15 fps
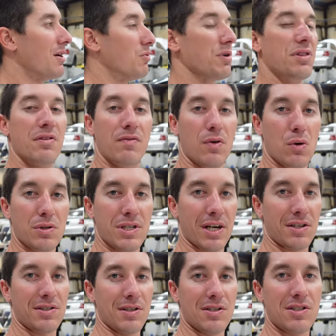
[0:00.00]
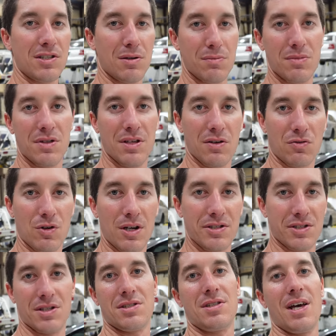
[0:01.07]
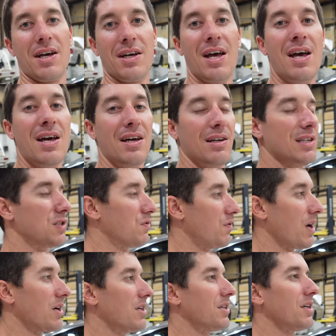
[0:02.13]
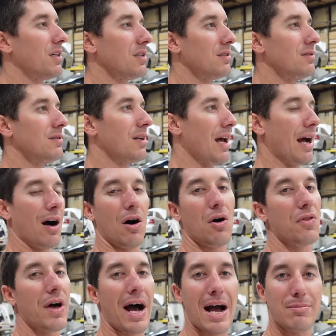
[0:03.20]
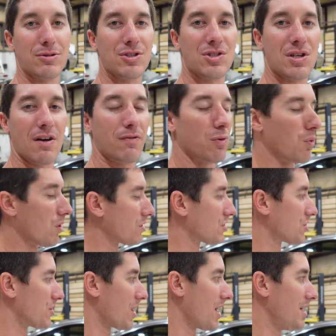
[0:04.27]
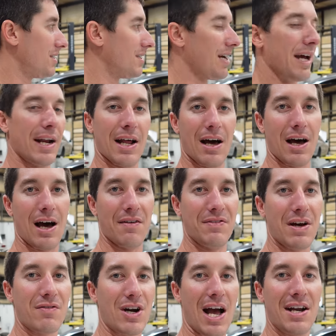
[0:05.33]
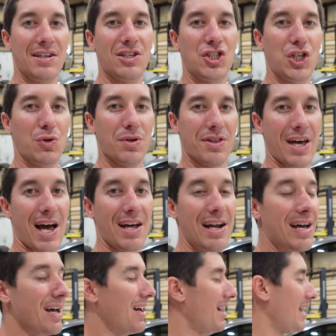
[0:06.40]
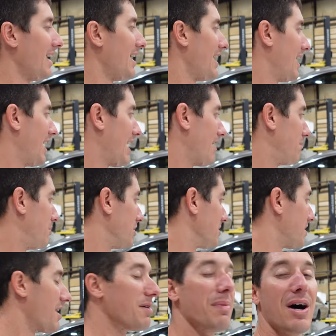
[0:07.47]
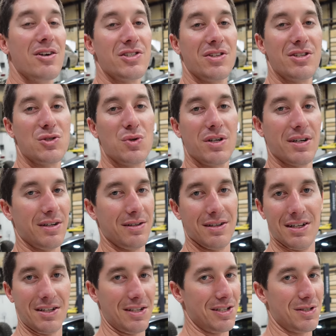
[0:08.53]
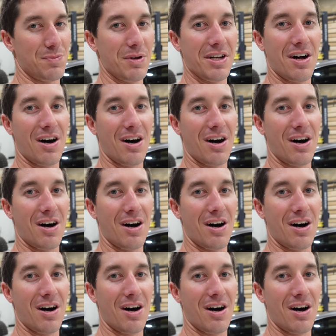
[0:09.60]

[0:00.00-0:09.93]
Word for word: with the Voltec system that runs this thing. It's very good. All the hybrid stuff works great, and uh, I've never had an issue with that and I put a ton of miles on this one and it's been